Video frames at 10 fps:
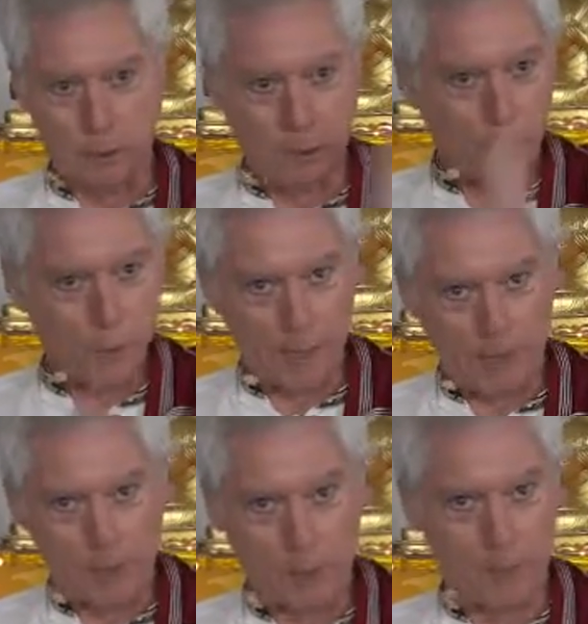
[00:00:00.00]
Do not
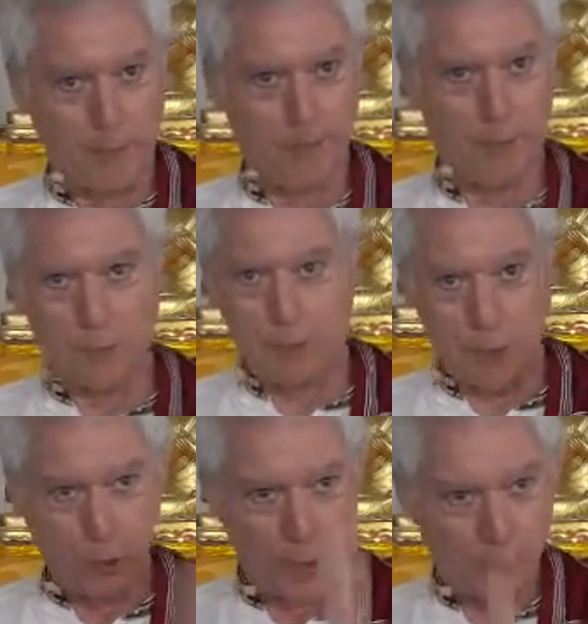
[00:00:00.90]
rely on
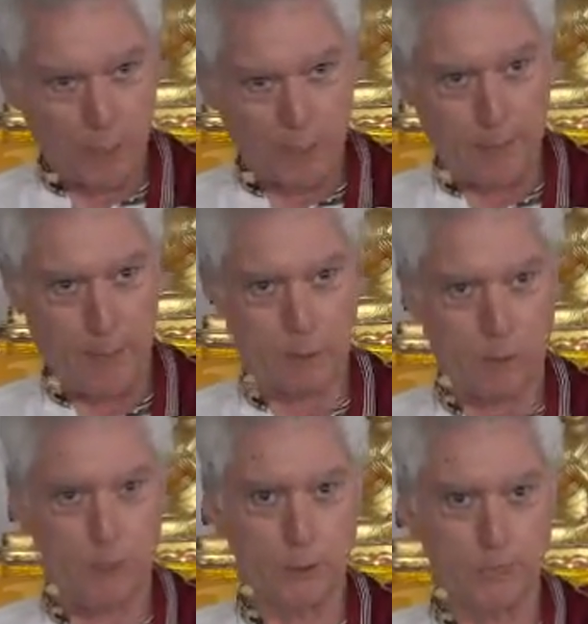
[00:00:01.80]
introspection. Do not rely
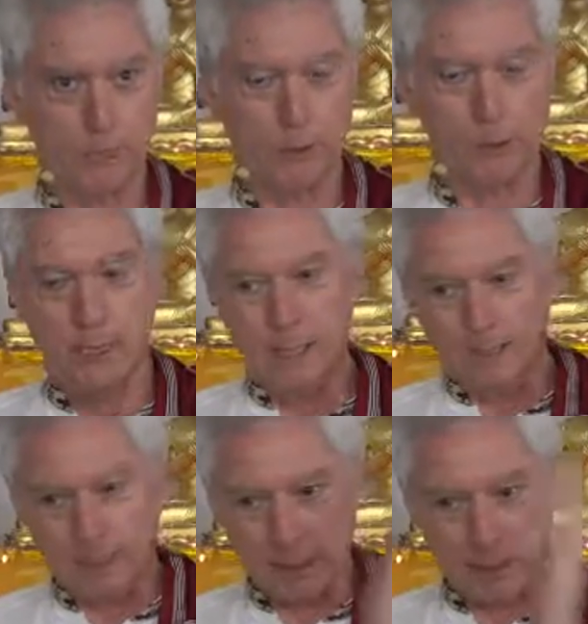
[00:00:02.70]
upon your own perception.
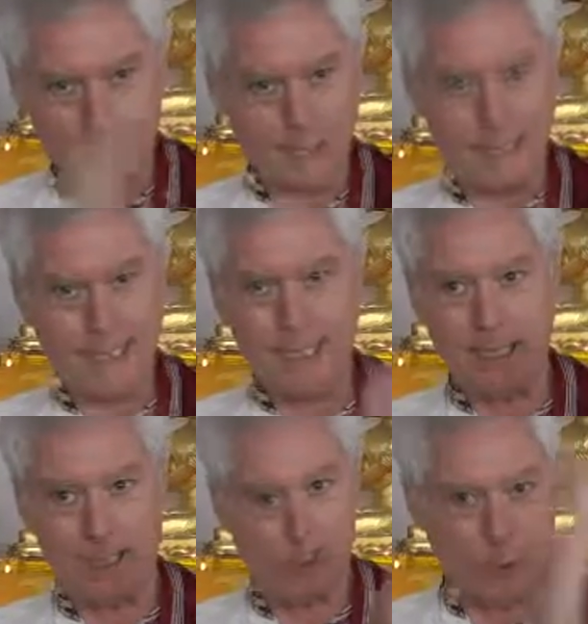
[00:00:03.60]
This is
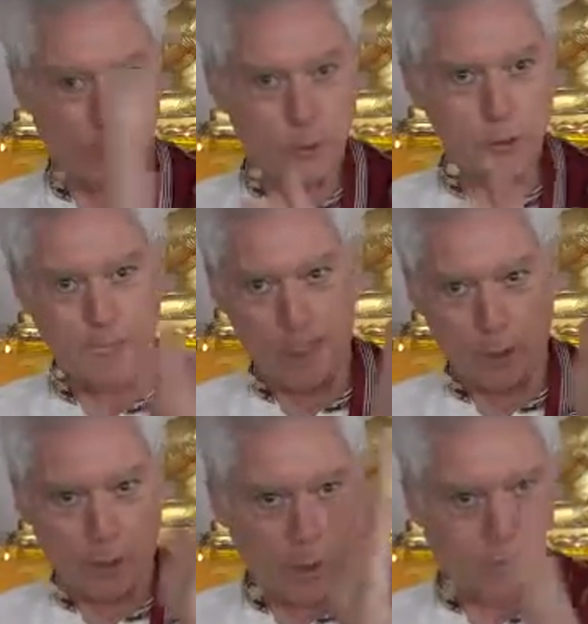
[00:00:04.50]
misleading. You're
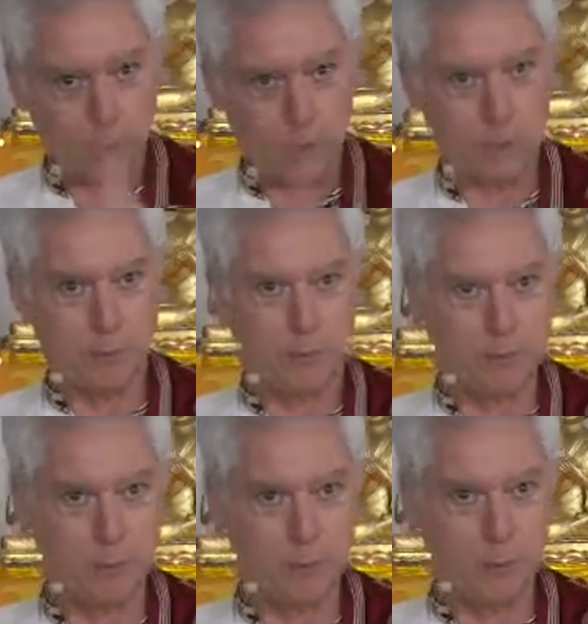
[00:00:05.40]
hallucinating. Everything you
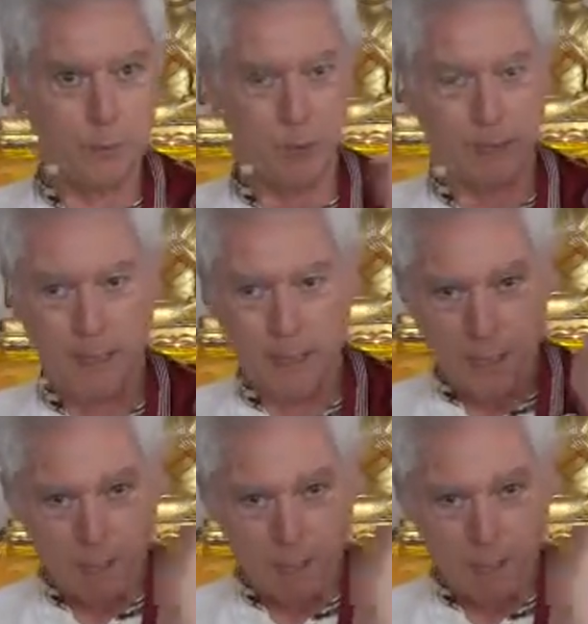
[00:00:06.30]
experience is illusion.